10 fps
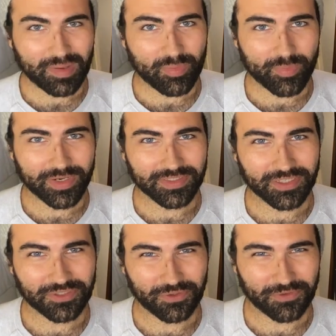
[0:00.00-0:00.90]
Peppermint
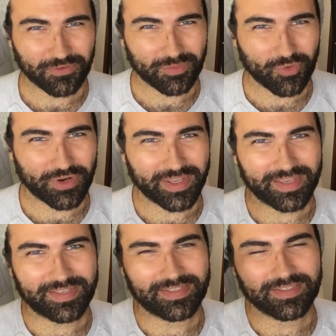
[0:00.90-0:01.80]
essential oil for the morning
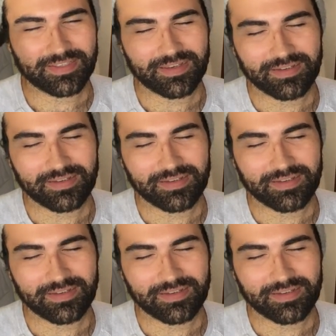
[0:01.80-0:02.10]
is